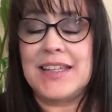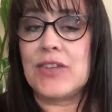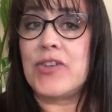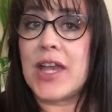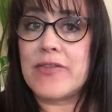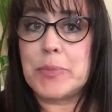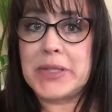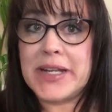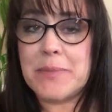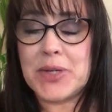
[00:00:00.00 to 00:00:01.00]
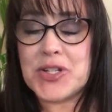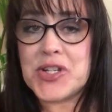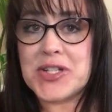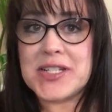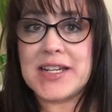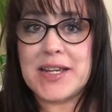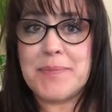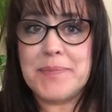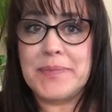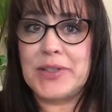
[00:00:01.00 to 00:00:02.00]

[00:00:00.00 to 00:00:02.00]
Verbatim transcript: If you haven't played at Mahjong Time,